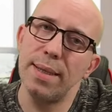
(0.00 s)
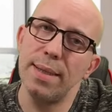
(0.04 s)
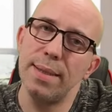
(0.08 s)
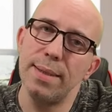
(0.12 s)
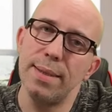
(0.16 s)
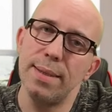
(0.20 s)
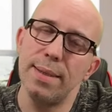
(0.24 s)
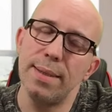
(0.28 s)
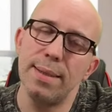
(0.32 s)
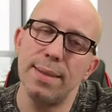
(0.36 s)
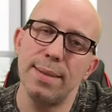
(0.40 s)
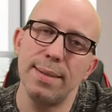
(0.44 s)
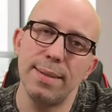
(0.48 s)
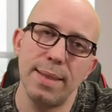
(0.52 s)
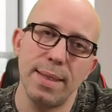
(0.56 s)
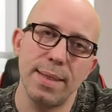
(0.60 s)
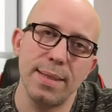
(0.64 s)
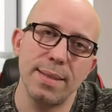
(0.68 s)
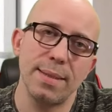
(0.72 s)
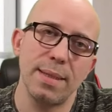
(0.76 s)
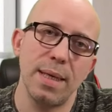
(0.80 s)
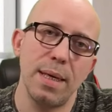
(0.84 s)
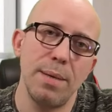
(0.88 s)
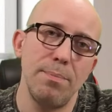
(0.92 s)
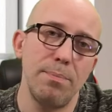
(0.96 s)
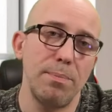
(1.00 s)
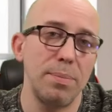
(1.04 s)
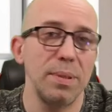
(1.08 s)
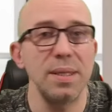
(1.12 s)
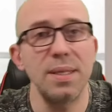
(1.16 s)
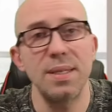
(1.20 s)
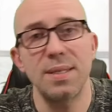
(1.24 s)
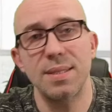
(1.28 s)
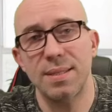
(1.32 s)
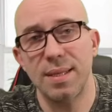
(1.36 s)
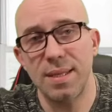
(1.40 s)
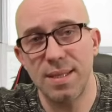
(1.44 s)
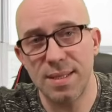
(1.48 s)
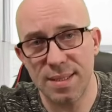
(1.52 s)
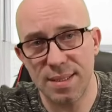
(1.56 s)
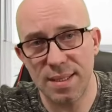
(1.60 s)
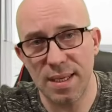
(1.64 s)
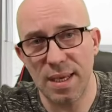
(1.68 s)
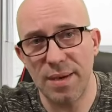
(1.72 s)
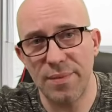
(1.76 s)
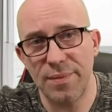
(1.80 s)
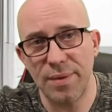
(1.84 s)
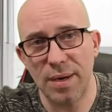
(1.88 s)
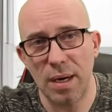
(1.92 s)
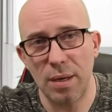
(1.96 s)
and until next time, please stay
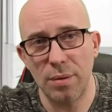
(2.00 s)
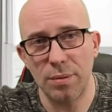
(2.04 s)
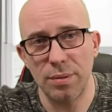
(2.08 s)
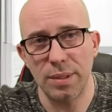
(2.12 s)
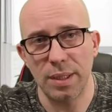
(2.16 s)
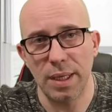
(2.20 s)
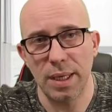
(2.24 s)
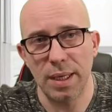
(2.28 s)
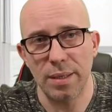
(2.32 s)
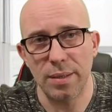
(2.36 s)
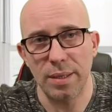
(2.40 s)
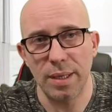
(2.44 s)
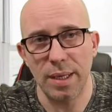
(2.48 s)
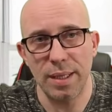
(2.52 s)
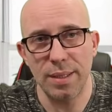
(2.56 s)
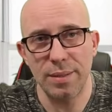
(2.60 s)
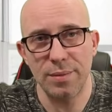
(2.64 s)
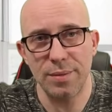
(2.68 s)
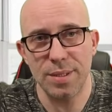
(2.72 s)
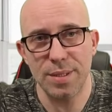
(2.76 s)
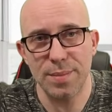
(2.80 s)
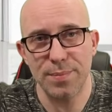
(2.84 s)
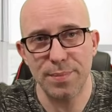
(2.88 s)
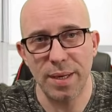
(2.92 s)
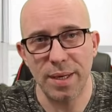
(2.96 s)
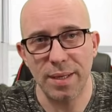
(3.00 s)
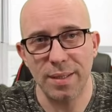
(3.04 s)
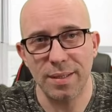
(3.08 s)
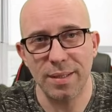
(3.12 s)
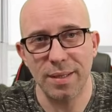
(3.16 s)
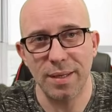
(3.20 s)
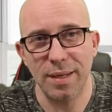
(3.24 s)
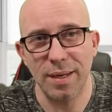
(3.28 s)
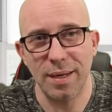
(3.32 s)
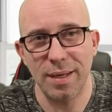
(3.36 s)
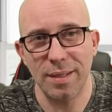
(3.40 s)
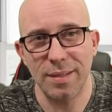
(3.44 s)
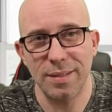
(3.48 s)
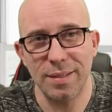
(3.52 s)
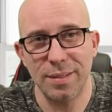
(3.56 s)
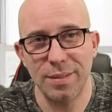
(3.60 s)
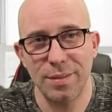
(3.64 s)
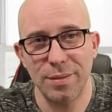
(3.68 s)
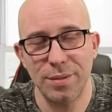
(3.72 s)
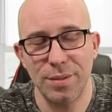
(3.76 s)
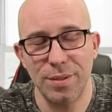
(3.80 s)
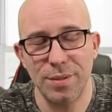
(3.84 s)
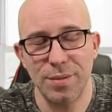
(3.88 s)
safe out there and respect other road